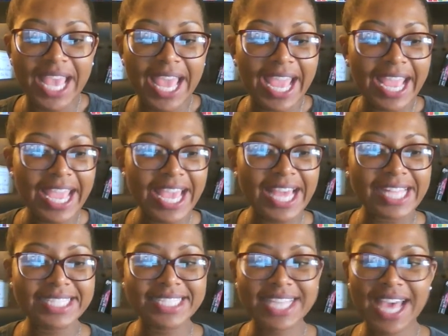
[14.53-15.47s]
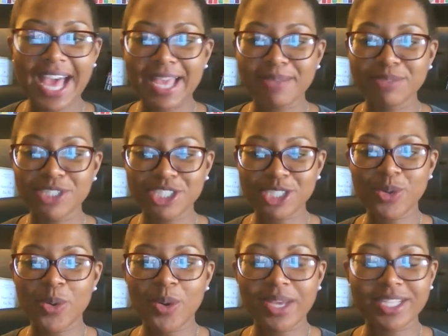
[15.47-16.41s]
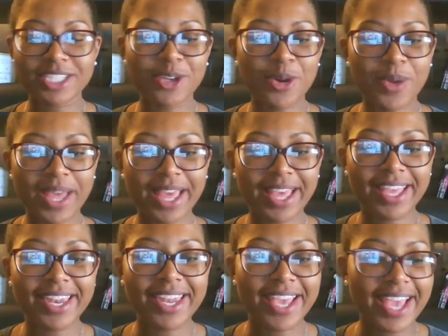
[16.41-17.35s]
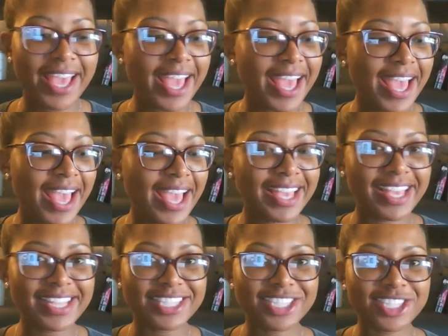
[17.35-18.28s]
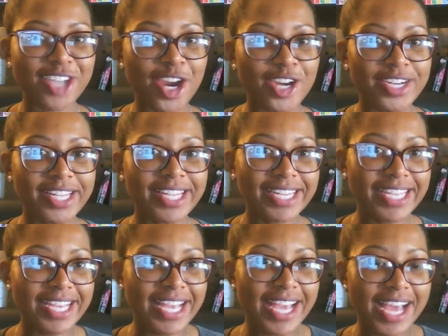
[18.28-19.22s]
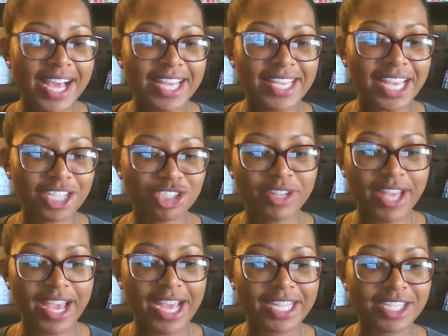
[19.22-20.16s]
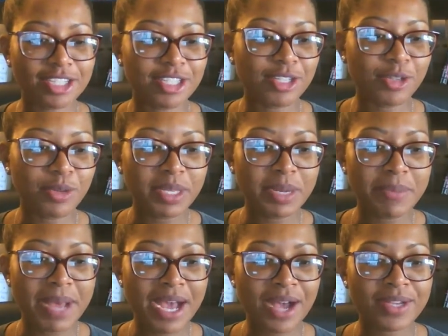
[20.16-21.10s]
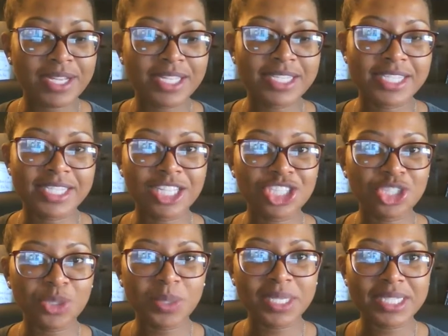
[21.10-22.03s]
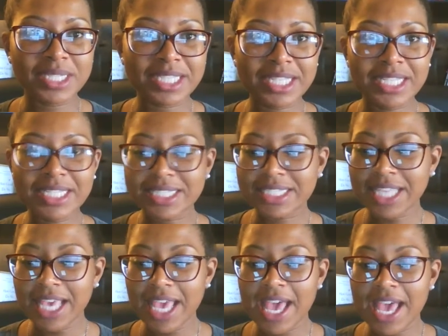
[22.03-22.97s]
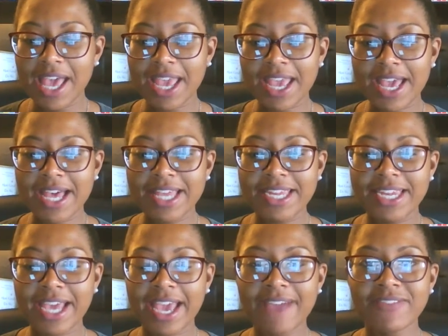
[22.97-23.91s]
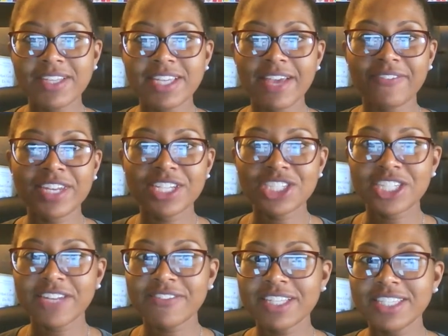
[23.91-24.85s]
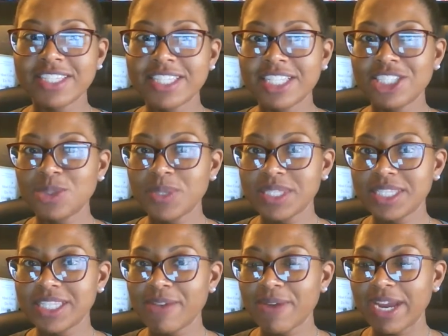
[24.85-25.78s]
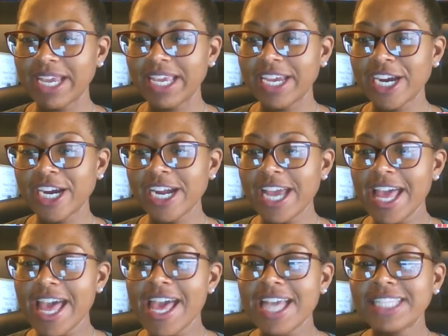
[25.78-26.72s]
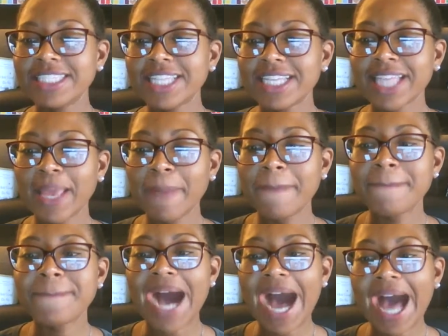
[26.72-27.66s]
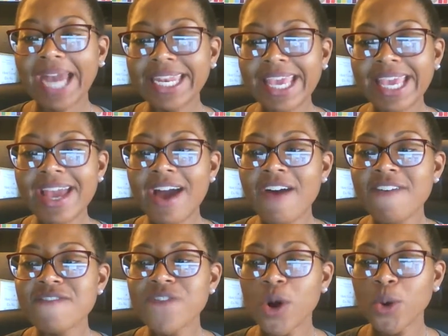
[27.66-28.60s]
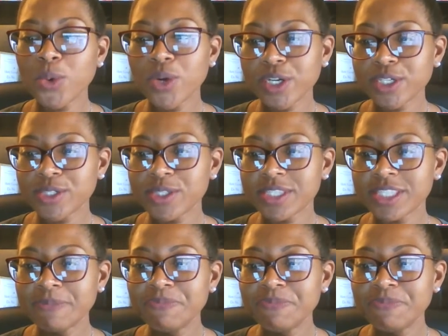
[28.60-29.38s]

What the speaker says: And I am just going to go ahead and get started. Yesterday, I talked a little bit about constituencies, and I have the definition of constituency right here. It says a body of voters